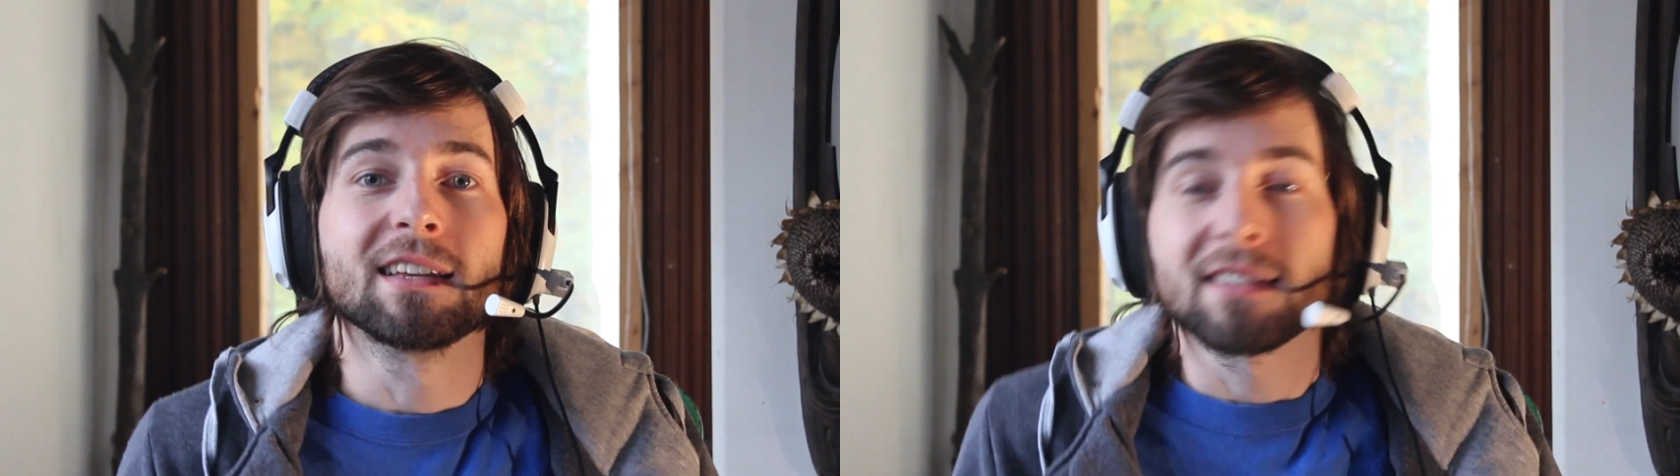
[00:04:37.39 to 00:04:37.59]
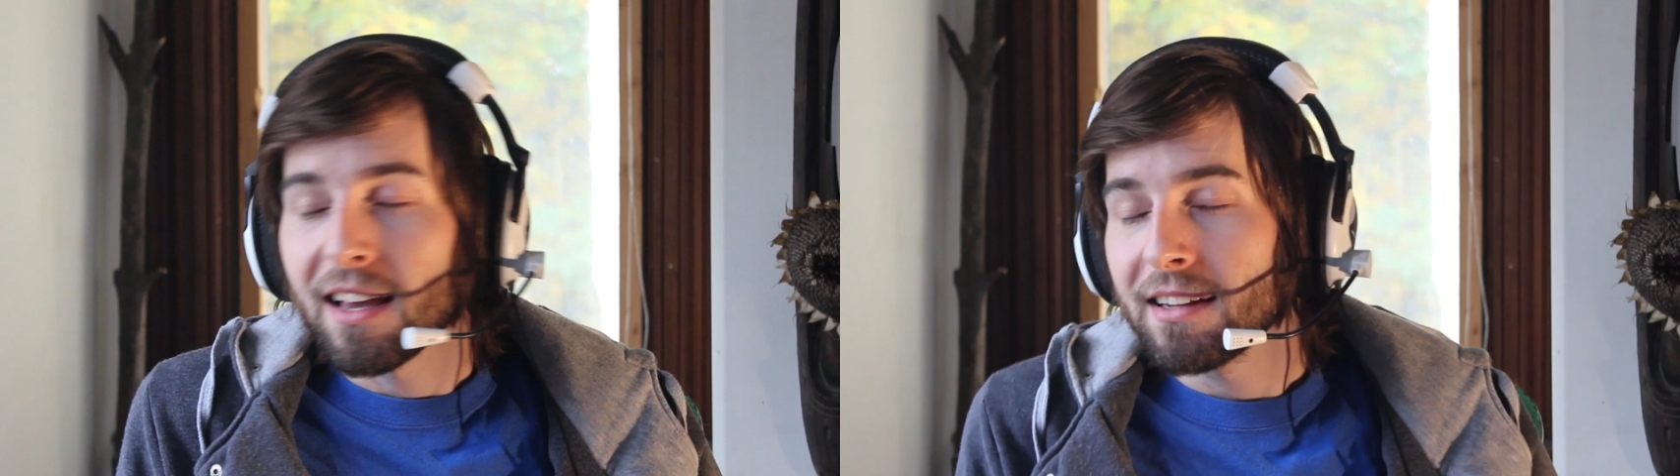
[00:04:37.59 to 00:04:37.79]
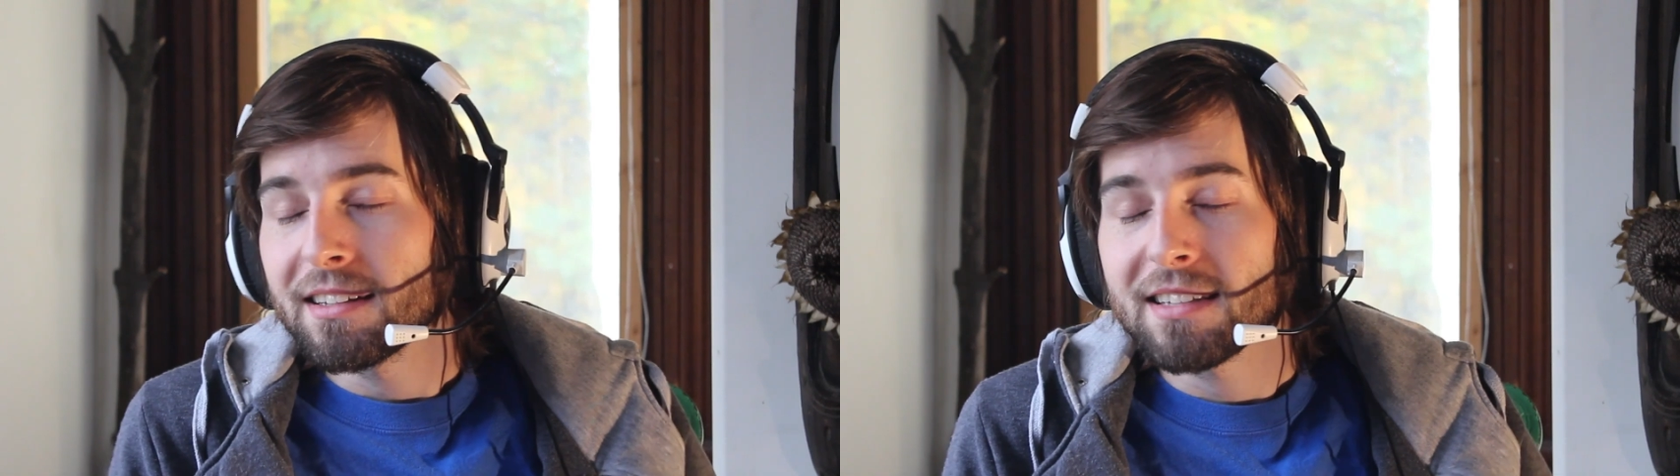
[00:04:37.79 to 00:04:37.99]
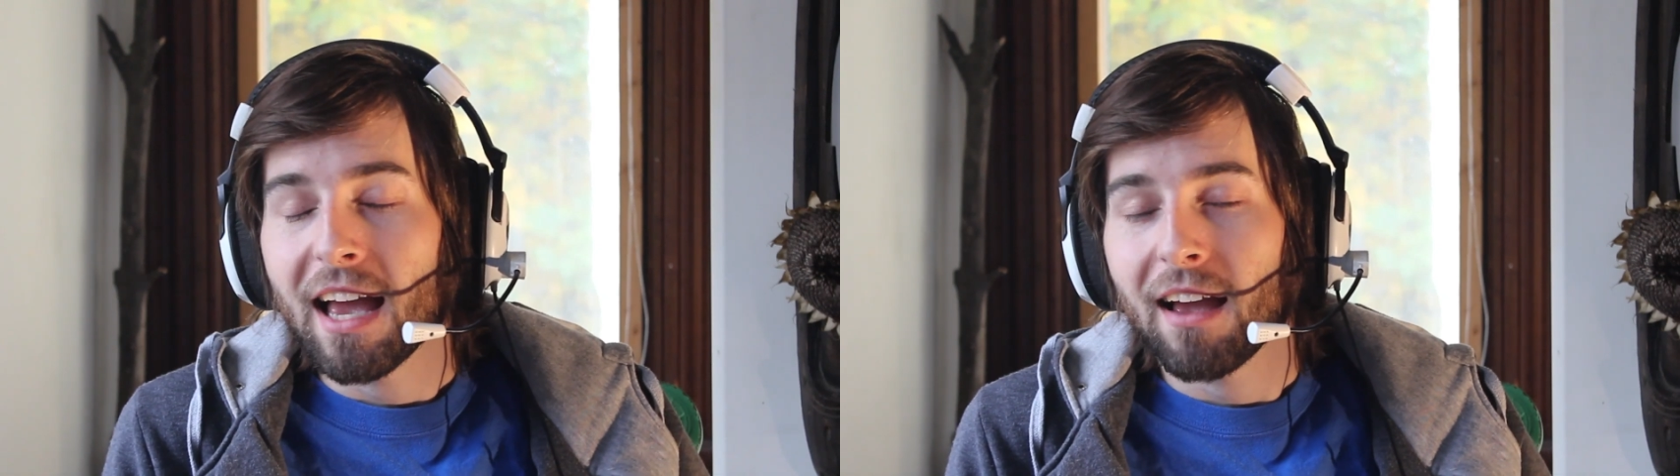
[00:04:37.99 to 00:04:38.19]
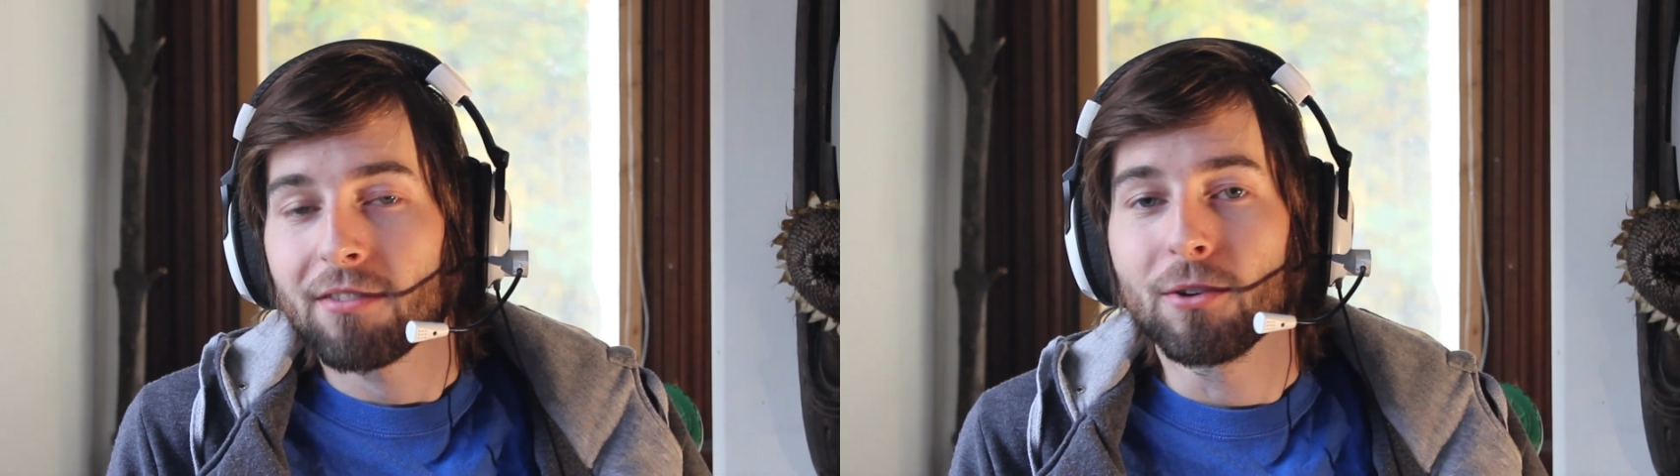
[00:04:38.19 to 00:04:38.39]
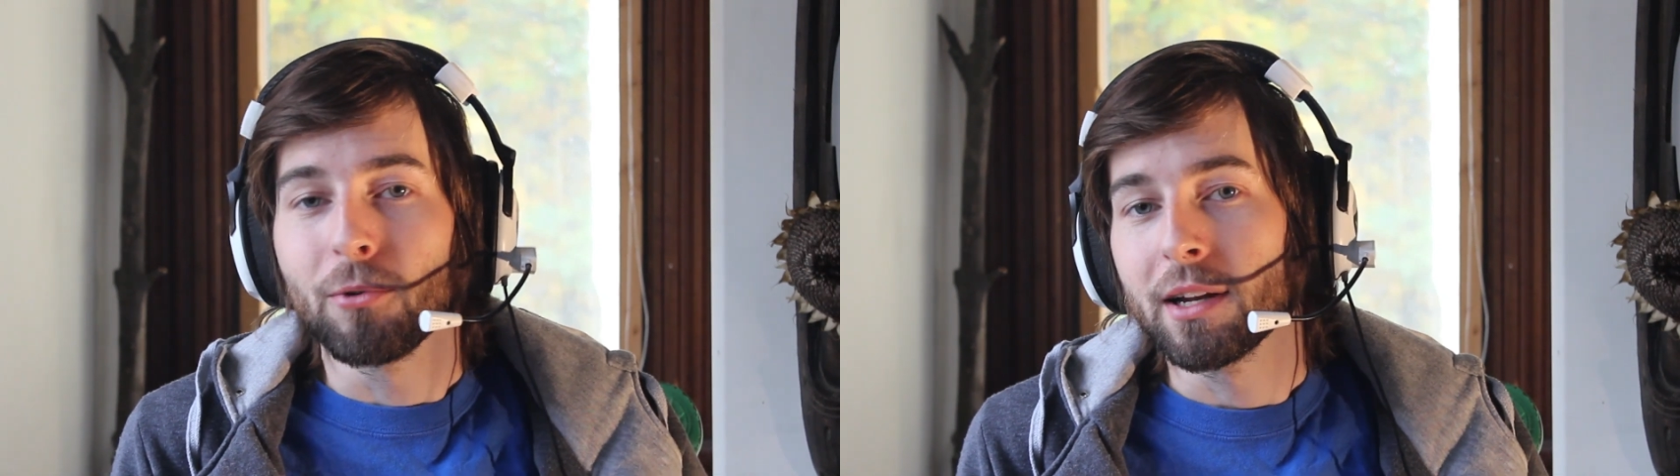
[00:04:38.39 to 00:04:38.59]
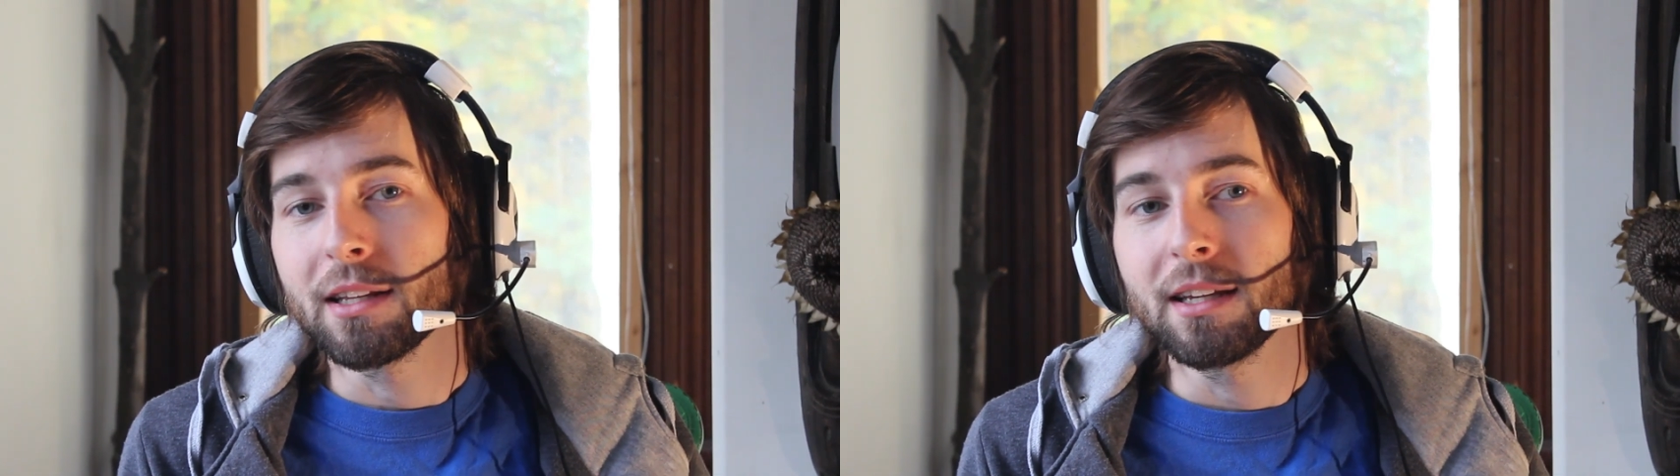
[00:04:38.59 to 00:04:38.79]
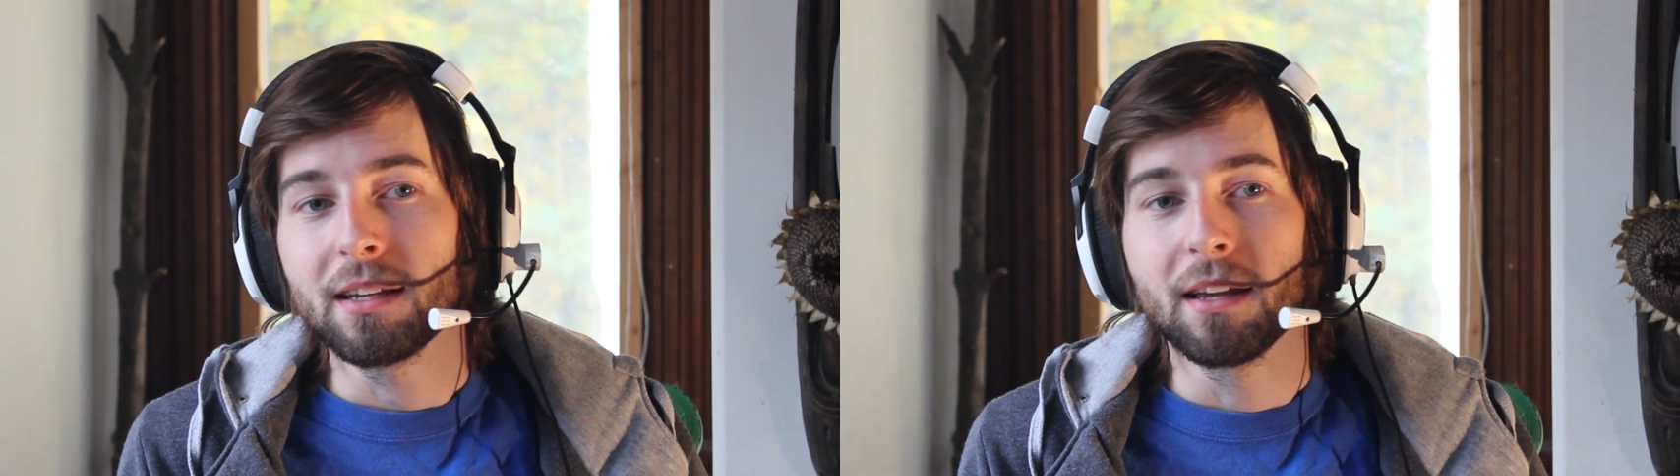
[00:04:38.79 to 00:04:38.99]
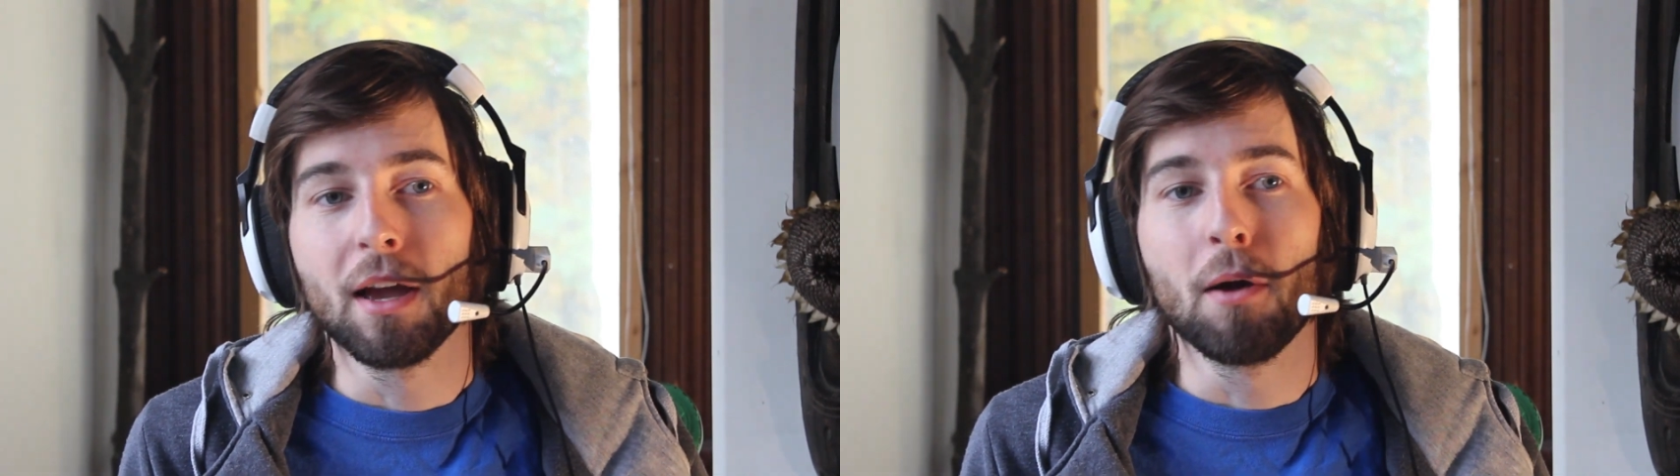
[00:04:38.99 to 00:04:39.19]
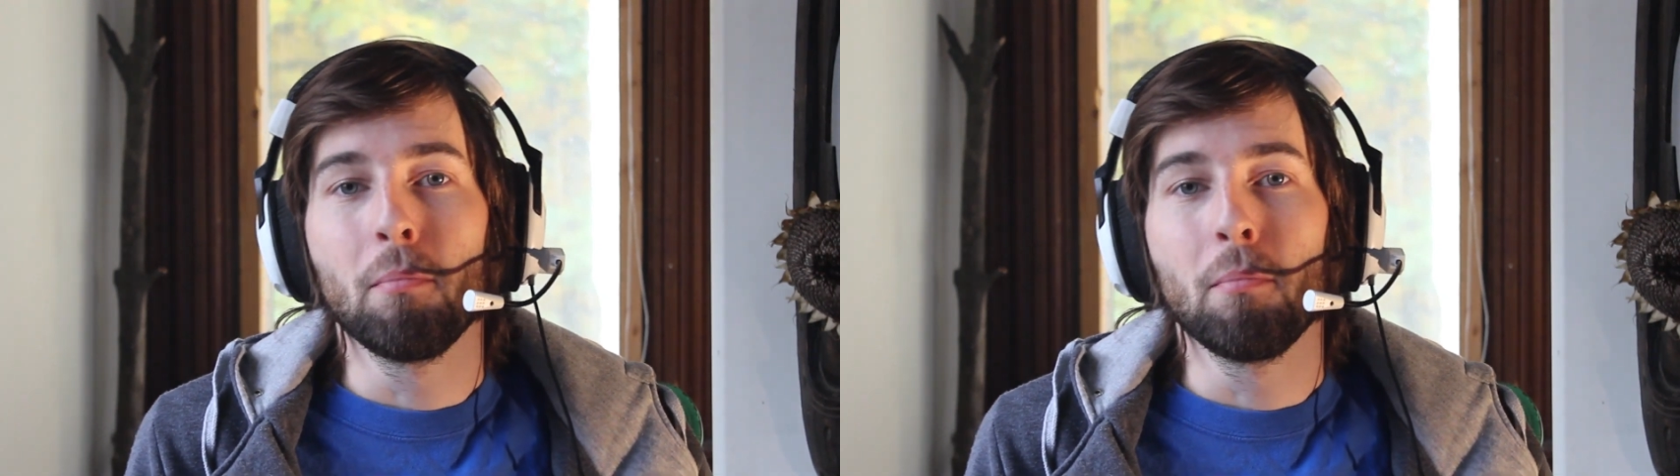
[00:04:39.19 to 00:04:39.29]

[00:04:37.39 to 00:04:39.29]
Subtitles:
Scientists haven't really